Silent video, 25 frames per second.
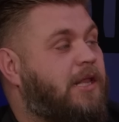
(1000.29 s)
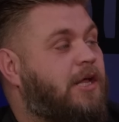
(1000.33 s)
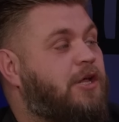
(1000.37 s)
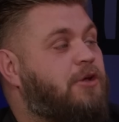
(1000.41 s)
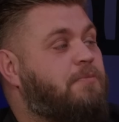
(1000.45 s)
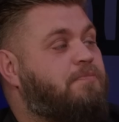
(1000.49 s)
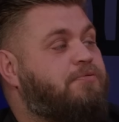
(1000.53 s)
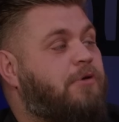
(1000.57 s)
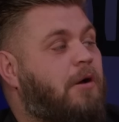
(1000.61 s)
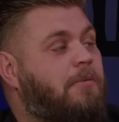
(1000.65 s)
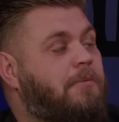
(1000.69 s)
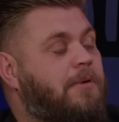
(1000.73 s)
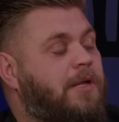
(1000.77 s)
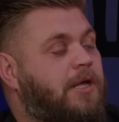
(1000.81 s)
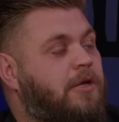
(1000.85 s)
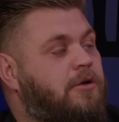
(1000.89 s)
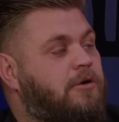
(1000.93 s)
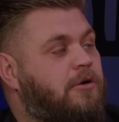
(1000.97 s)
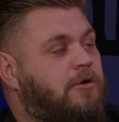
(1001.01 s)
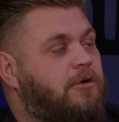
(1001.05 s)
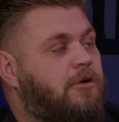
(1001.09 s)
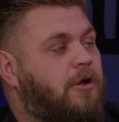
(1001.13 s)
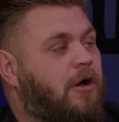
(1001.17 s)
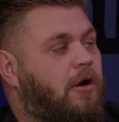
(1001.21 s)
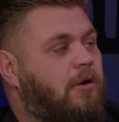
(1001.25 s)
Like you probably
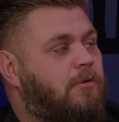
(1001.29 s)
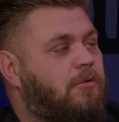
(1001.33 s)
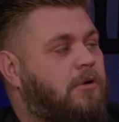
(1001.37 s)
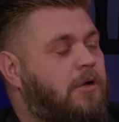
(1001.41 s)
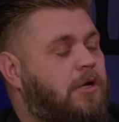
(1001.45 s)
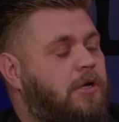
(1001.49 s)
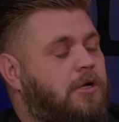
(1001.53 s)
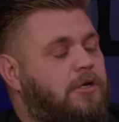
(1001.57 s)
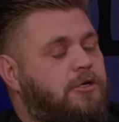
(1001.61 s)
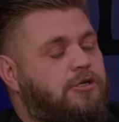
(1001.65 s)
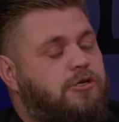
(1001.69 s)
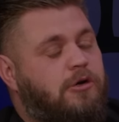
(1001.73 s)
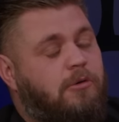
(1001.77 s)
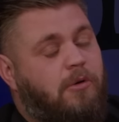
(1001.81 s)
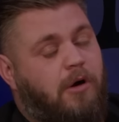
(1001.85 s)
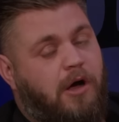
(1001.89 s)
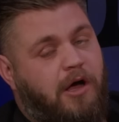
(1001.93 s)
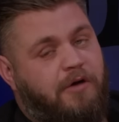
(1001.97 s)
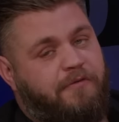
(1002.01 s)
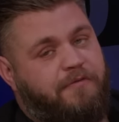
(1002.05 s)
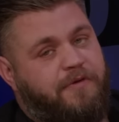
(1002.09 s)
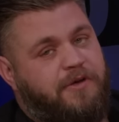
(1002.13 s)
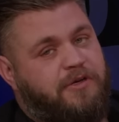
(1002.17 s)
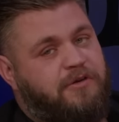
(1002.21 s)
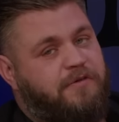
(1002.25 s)
could go, Joe, you know
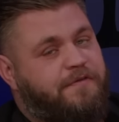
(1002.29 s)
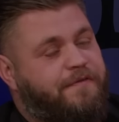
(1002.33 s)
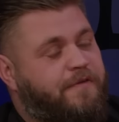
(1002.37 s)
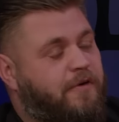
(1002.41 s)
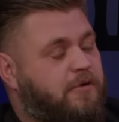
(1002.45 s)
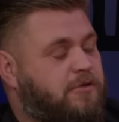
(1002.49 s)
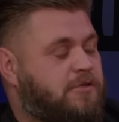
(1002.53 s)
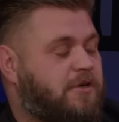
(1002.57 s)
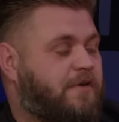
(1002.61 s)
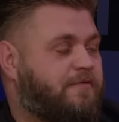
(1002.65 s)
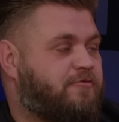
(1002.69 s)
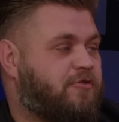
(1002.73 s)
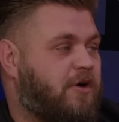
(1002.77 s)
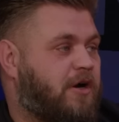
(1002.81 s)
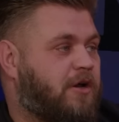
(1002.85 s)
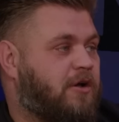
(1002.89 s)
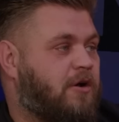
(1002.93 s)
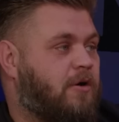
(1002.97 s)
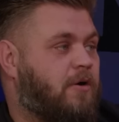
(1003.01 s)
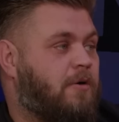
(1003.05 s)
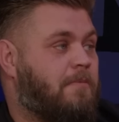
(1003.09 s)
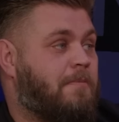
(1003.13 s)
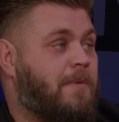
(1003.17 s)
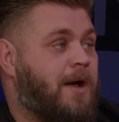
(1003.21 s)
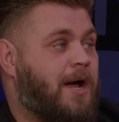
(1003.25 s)
what, if we just fucked off trying to
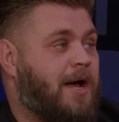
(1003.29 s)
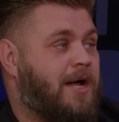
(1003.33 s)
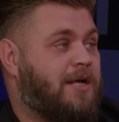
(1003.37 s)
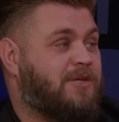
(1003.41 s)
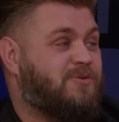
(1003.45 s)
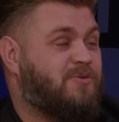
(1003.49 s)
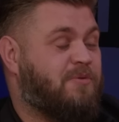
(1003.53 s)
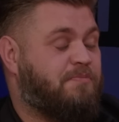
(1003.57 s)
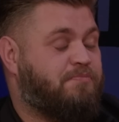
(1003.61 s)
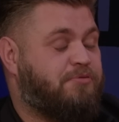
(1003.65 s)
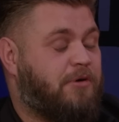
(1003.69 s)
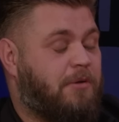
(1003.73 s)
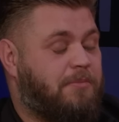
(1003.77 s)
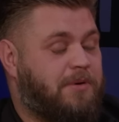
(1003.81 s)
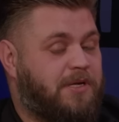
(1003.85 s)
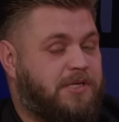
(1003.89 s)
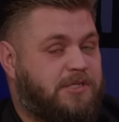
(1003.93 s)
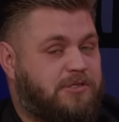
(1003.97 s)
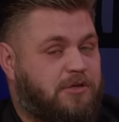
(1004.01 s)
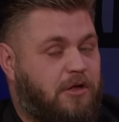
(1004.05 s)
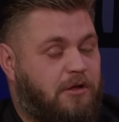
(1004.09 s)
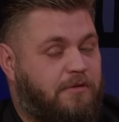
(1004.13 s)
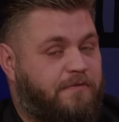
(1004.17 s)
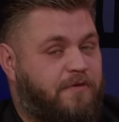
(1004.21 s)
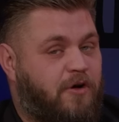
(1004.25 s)
go to Mars, we'd probably
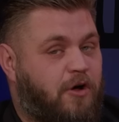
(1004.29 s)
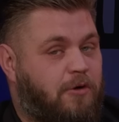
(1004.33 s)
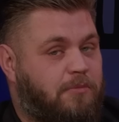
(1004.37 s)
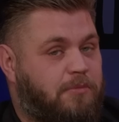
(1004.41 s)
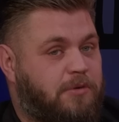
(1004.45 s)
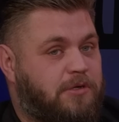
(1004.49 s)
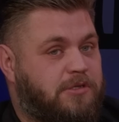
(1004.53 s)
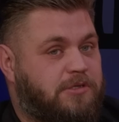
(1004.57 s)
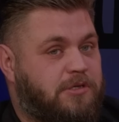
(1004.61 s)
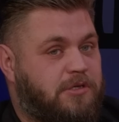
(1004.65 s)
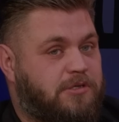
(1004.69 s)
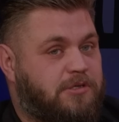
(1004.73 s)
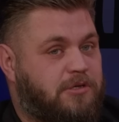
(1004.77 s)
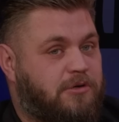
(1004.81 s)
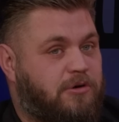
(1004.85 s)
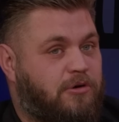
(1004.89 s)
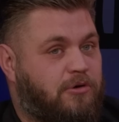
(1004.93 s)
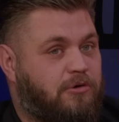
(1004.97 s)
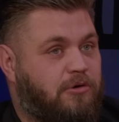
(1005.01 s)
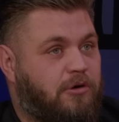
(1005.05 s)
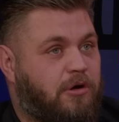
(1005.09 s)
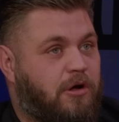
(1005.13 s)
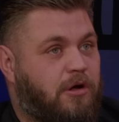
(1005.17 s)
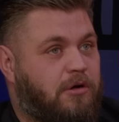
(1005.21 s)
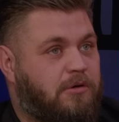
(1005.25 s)
solve homelessness and
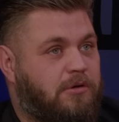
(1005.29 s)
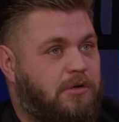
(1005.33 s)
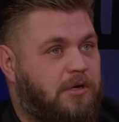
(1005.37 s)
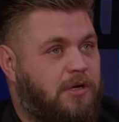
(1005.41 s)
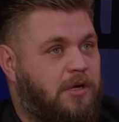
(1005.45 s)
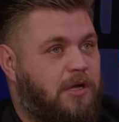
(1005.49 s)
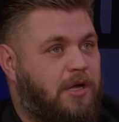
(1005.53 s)
hunger.